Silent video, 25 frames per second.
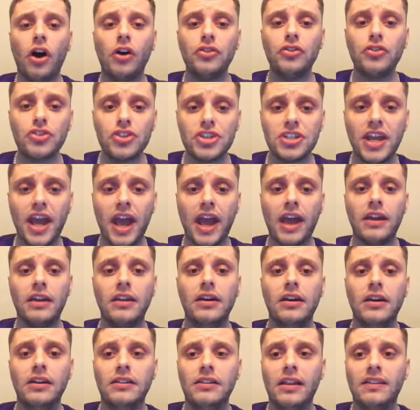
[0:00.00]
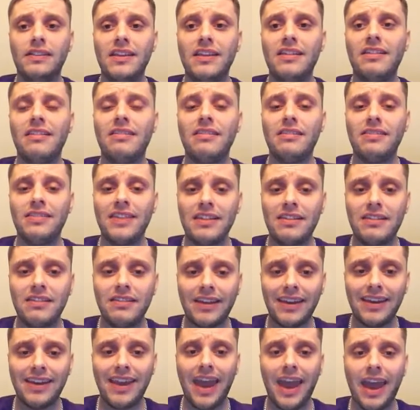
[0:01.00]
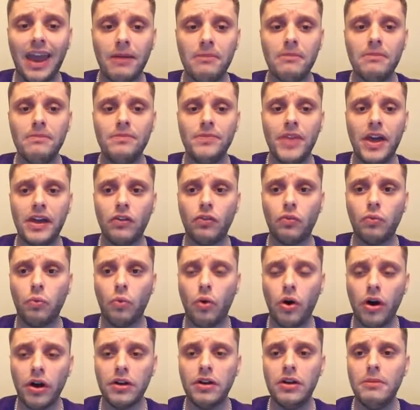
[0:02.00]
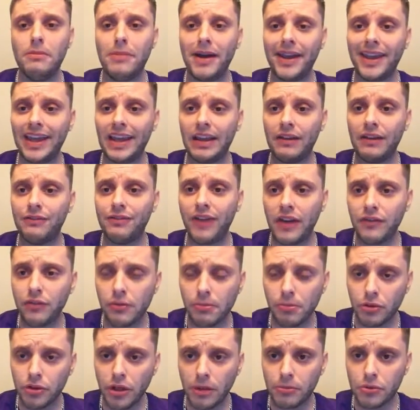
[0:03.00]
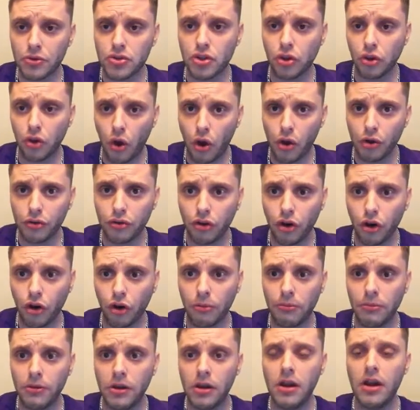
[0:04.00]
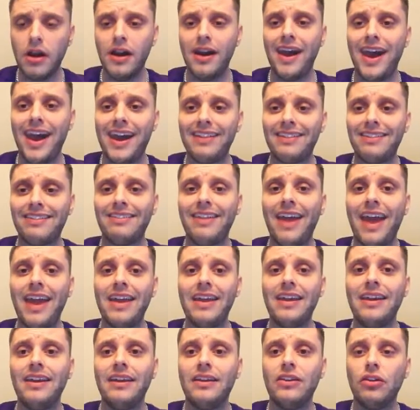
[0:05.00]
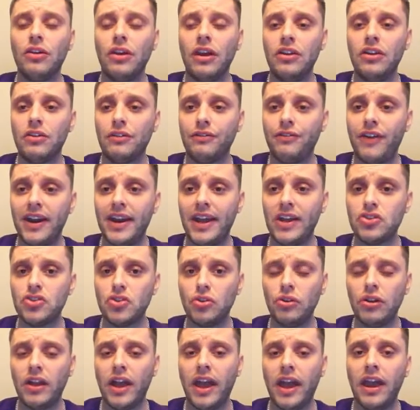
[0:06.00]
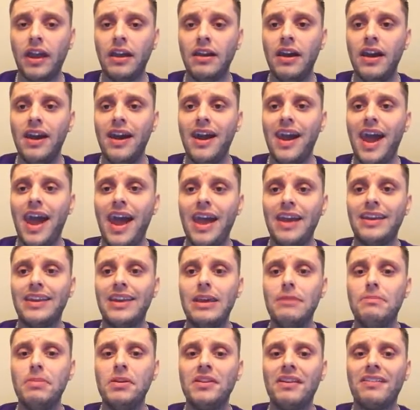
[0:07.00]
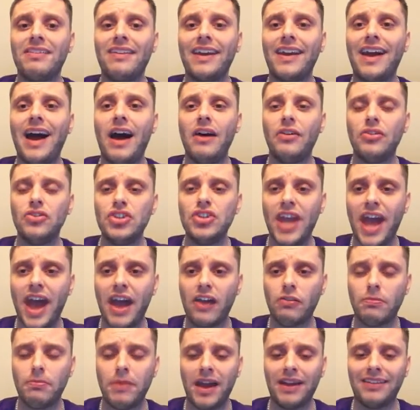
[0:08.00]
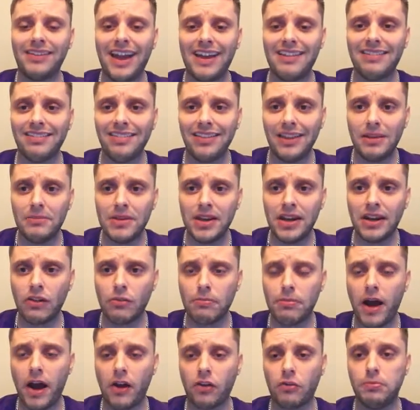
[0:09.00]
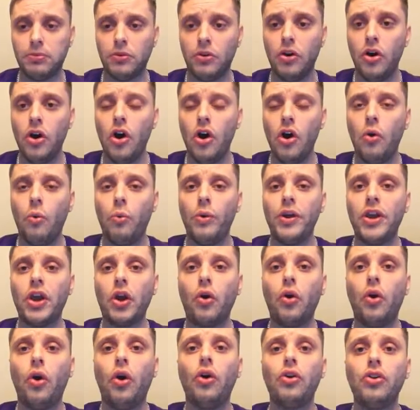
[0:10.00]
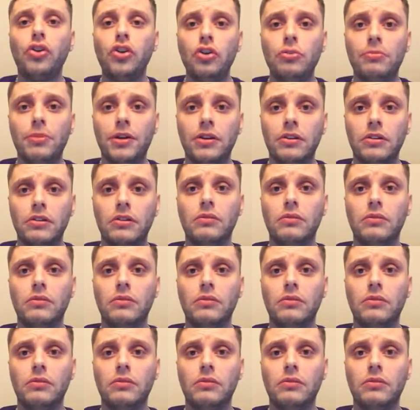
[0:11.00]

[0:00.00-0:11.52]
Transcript: understand that this is a game that is won by getting favorable numbers long term and staying in your financial lane and keeping the psychology aspect as limited as possible. We are all human.